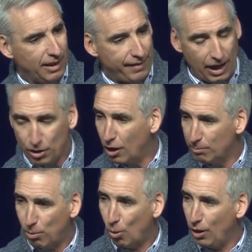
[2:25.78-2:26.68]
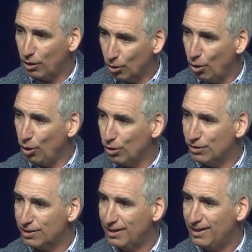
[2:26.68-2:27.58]
that young boy
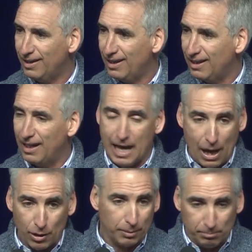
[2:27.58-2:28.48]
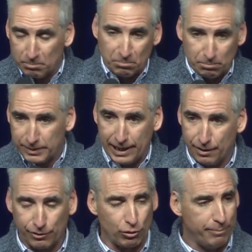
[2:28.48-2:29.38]
learned how to get in
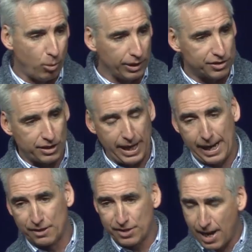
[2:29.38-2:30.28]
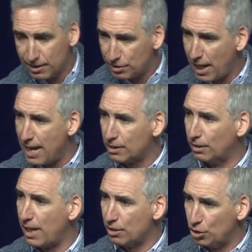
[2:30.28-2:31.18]
the three-point stance, how to
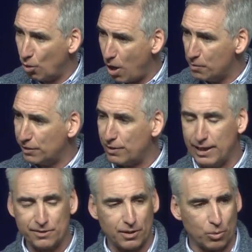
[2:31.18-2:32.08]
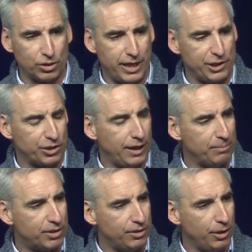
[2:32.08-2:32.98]
tackle, how to do all the things that we're teaching them
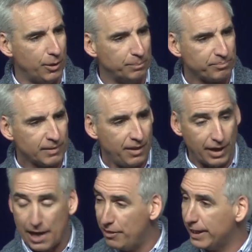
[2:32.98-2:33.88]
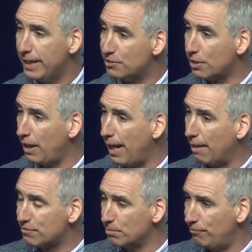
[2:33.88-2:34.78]
to do, then I think he's going to
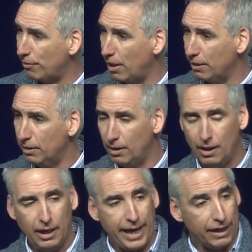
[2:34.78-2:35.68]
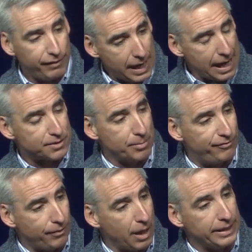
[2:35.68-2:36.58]
have some fun. And if he has some
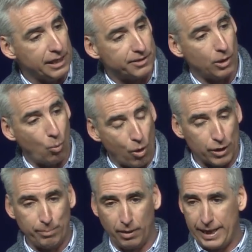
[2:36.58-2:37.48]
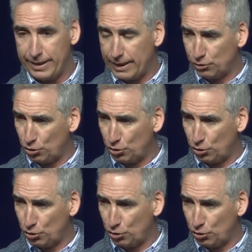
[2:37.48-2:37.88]
fun, he's going to want to play next